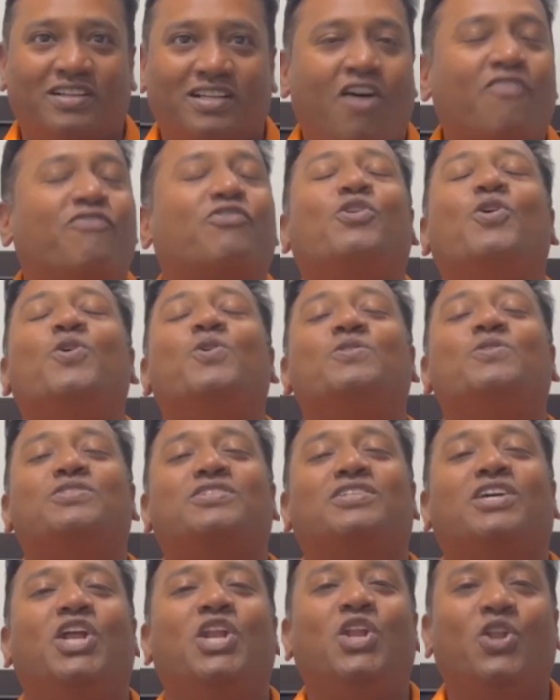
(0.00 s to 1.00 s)
Of
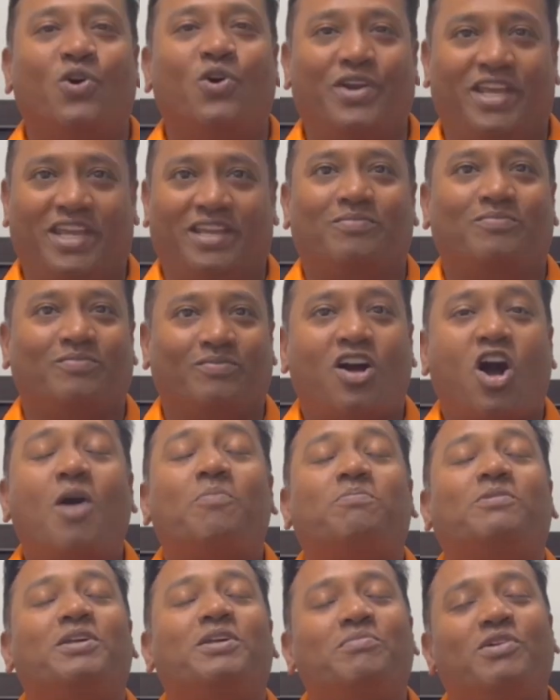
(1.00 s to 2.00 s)
course, loading.
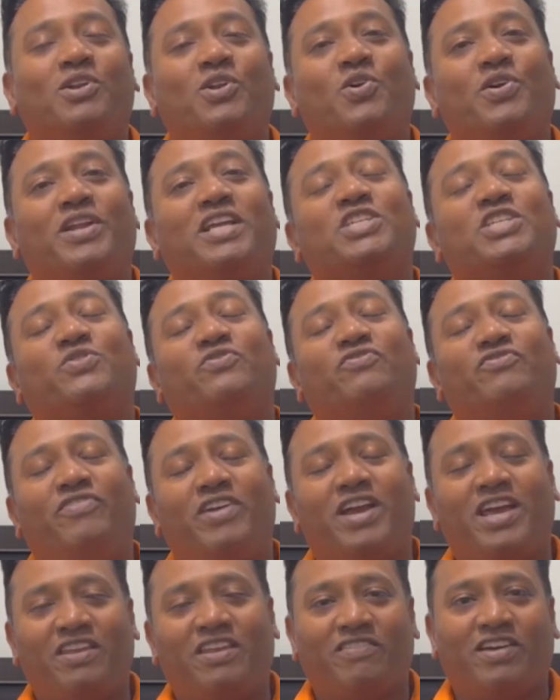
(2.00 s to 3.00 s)
Optimal loading is
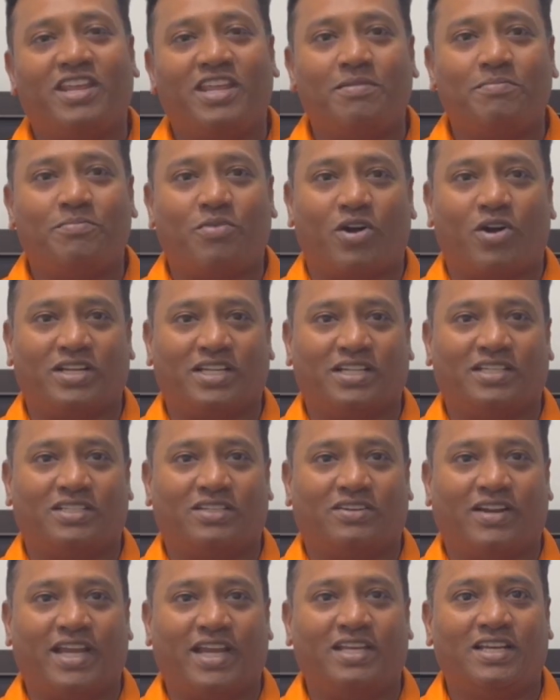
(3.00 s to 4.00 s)
very, very important,
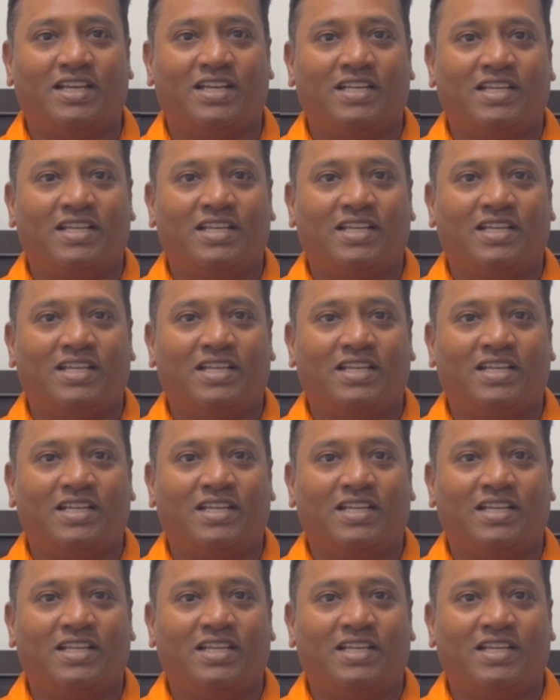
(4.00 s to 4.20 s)
right?